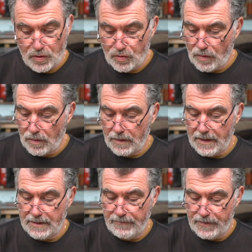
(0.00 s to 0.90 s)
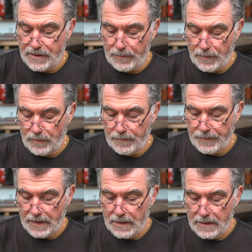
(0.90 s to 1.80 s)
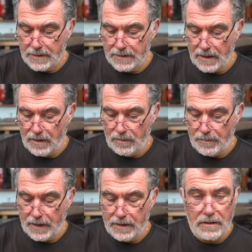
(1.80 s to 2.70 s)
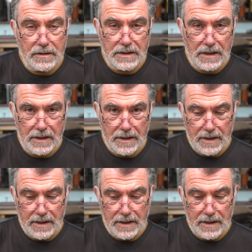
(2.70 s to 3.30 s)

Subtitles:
strong and visible. So by using